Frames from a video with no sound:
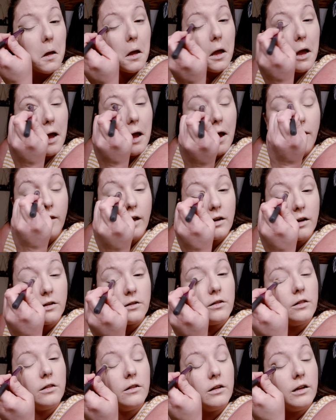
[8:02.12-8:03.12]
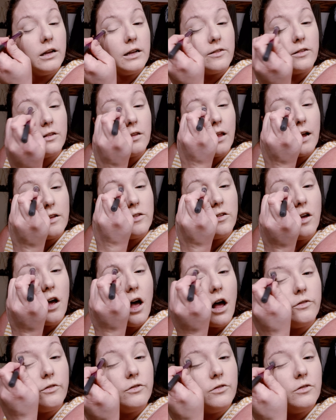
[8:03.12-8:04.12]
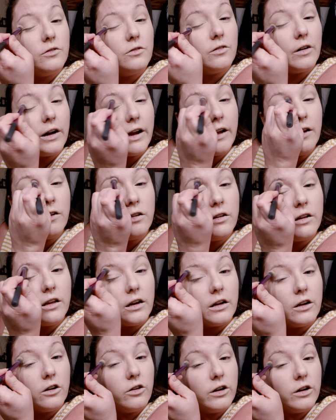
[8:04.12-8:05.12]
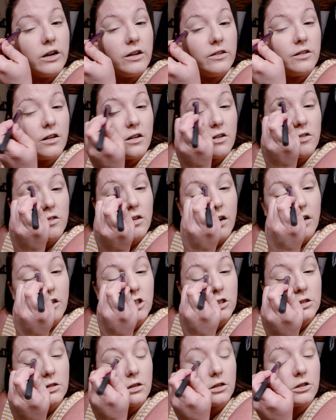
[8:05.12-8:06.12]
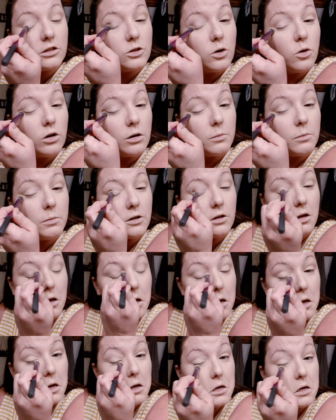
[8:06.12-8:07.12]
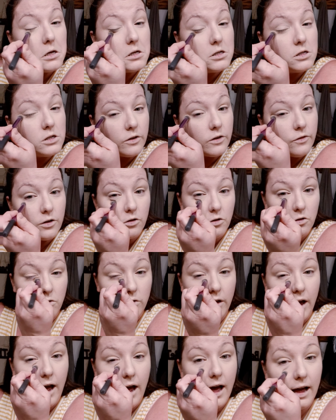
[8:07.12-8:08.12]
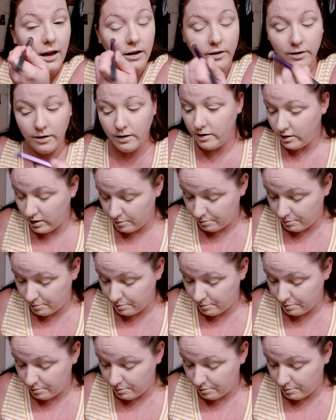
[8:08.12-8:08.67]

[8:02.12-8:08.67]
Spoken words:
and then it slides off, right? And it creases and it just looks horrible. So if you do that, it